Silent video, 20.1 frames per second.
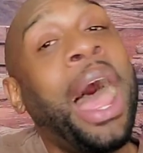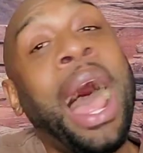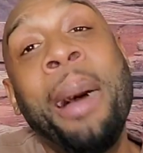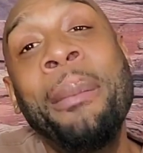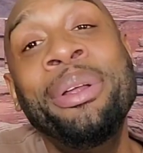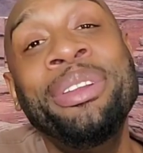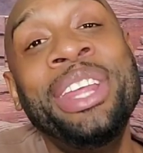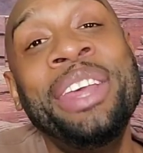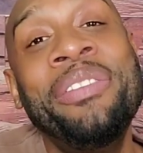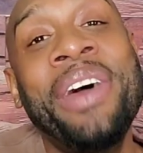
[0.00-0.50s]

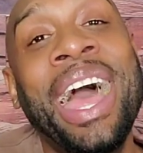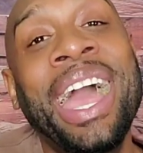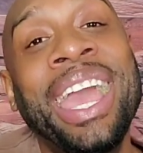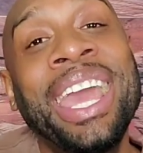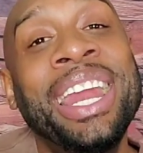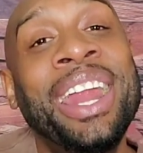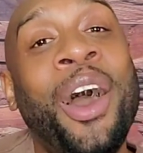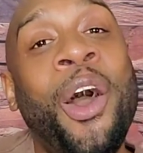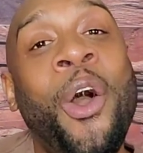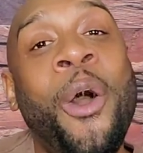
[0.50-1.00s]
I'm gonna see if I
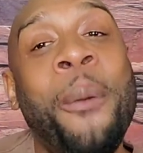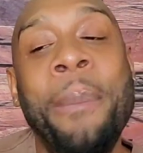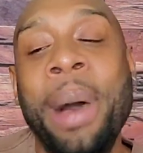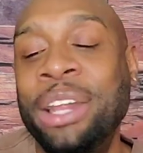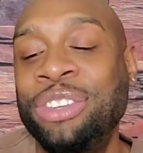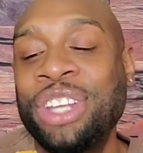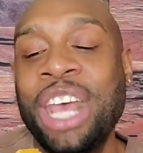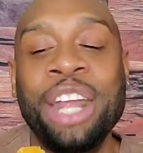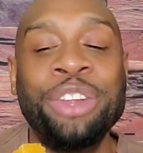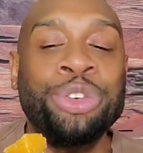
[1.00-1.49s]
get a whole
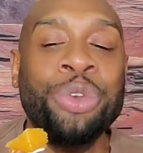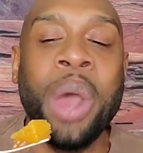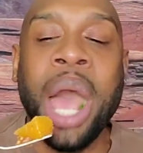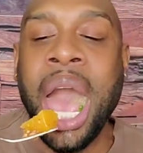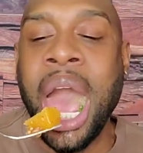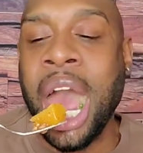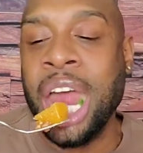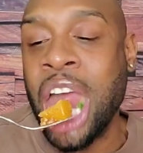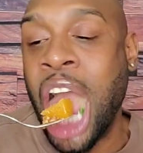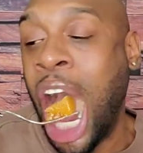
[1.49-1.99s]
bunch. I
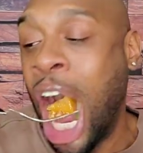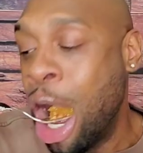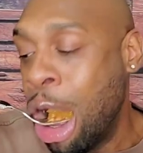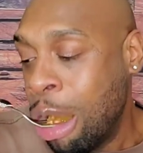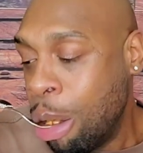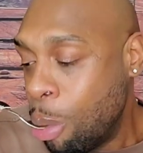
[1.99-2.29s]
tried it.